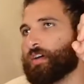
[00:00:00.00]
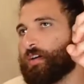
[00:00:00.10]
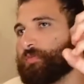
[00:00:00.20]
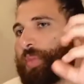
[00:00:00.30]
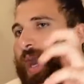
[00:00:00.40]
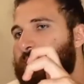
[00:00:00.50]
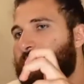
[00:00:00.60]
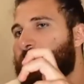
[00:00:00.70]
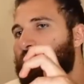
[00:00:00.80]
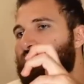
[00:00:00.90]
of
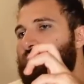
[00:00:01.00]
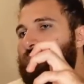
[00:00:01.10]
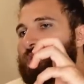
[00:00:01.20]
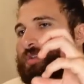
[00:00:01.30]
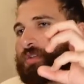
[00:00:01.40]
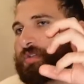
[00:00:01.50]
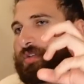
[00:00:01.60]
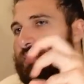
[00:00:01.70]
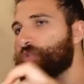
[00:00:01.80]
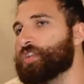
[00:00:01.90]
bilateral
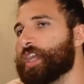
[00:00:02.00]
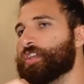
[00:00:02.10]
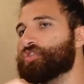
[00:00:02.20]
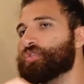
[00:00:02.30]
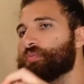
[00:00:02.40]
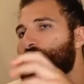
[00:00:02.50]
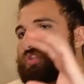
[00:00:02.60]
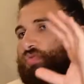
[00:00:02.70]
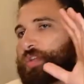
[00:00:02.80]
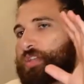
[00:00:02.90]
communication
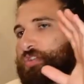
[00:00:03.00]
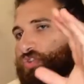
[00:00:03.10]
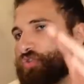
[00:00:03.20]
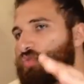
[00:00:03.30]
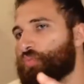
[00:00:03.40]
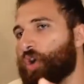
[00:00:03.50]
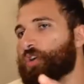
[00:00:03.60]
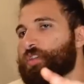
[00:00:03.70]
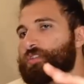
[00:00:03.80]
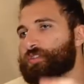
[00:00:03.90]
between two
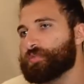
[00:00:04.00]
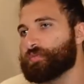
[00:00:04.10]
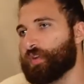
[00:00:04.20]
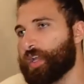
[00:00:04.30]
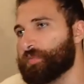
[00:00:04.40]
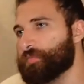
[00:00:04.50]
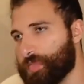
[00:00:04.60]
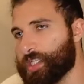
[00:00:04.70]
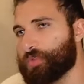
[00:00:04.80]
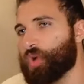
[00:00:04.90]
parties, right?
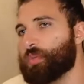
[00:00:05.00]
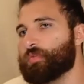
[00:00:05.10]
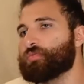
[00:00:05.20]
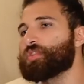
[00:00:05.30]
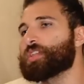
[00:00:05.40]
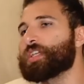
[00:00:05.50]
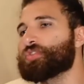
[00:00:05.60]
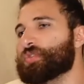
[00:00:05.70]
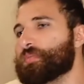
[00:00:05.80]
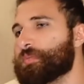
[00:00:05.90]
That's the problem of
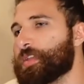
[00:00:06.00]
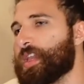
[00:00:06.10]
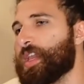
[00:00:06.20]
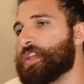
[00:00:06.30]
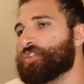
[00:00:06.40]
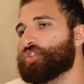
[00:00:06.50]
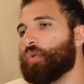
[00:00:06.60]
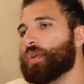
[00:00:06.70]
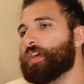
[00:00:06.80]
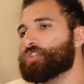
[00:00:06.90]
communication.
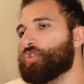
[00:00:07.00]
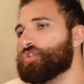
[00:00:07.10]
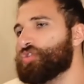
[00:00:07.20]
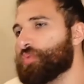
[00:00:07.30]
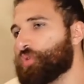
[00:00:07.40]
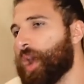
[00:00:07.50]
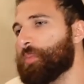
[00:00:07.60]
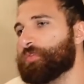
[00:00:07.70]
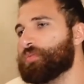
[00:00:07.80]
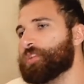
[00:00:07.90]
So what if I told you the
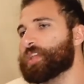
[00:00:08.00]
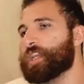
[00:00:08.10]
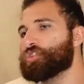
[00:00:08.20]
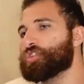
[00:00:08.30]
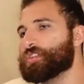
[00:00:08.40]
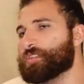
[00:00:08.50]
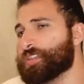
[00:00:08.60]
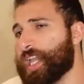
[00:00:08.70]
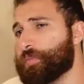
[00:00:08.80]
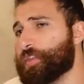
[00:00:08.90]
problem of communication is the
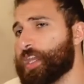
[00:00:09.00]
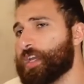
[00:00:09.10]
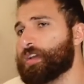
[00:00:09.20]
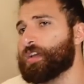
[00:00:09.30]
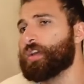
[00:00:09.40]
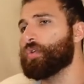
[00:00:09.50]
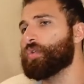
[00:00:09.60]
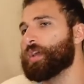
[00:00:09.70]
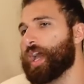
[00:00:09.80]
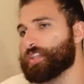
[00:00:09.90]
same thing
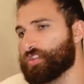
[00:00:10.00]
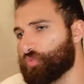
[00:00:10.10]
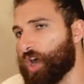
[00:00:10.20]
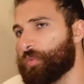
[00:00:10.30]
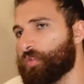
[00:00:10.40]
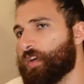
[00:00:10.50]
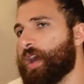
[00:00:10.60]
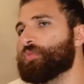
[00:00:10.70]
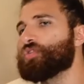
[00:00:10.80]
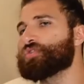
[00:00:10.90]
as the problem of
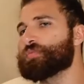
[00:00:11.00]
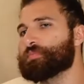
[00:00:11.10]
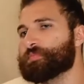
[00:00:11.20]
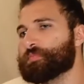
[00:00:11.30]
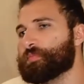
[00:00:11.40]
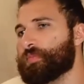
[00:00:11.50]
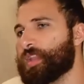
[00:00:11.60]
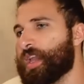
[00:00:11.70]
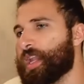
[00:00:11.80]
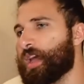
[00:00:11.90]
communism?
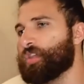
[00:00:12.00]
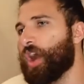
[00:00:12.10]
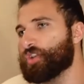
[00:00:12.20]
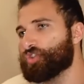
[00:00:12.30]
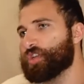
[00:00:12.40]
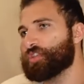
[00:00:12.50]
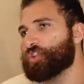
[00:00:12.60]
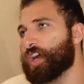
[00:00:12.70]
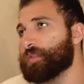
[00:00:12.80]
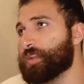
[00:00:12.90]
Now, the Austrians
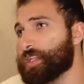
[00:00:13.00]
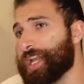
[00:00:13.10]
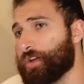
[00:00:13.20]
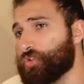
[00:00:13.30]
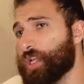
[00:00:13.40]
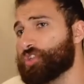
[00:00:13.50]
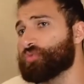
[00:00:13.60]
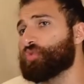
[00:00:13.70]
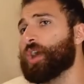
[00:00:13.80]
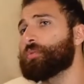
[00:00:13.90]
talked about the
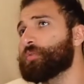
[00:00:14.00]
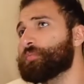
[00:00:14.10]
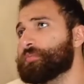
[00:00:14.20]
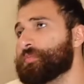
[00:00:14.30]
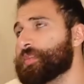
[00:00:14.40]
calculation problem,